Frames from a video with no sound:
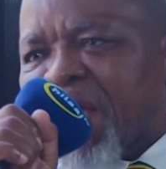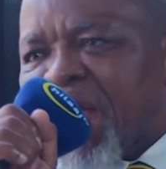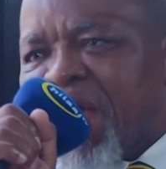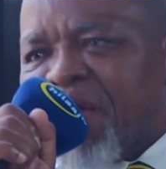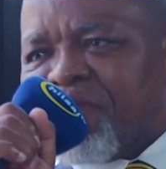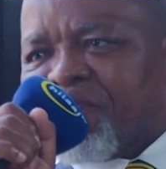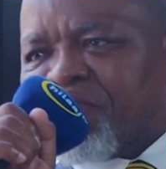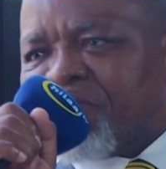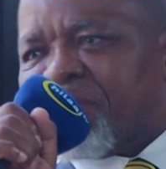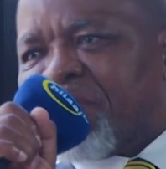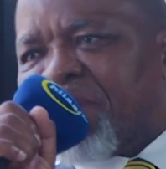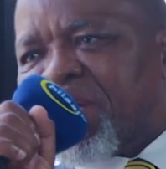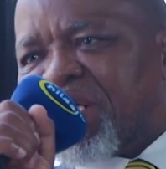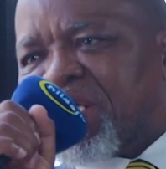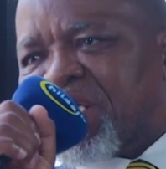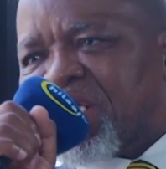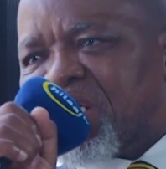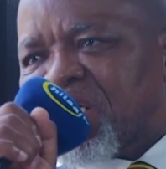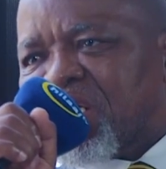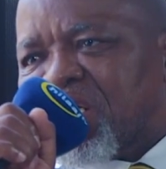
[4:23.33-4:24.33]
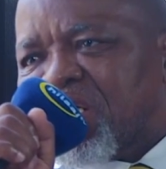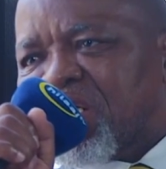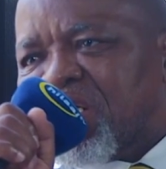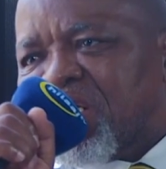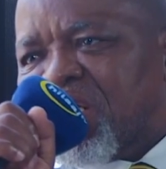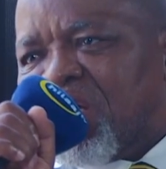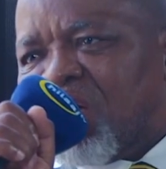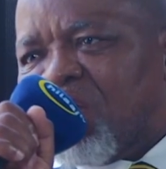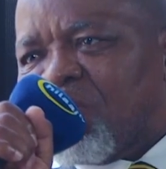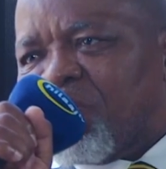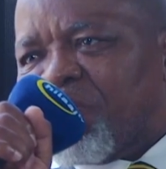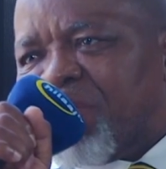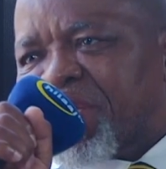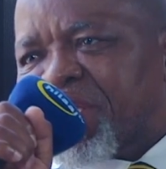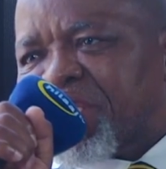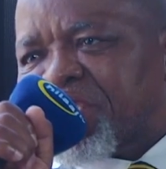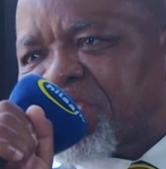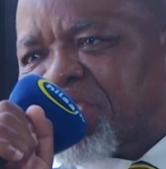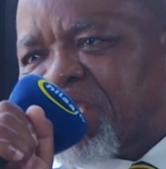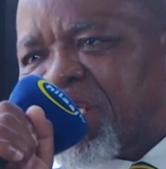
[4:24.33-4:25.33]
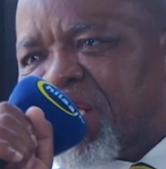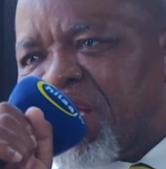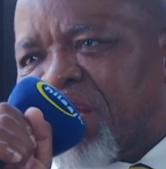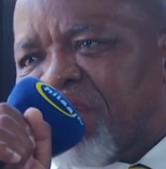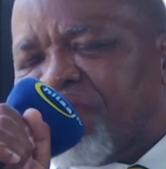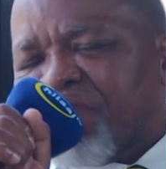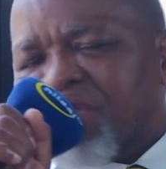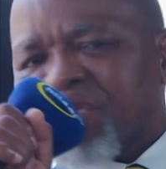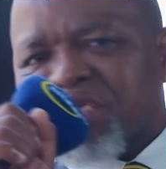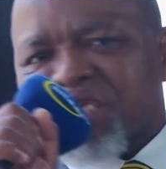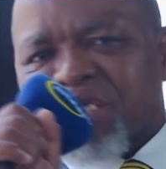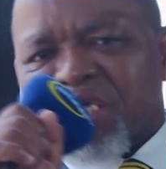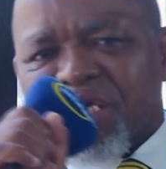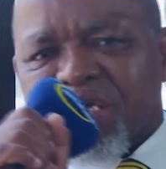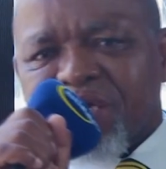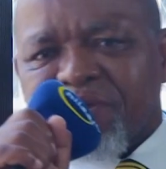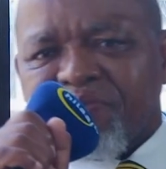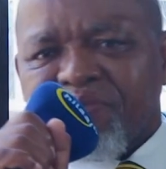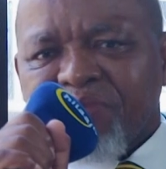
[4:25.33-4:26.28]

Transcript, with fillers: every mining operation at level three.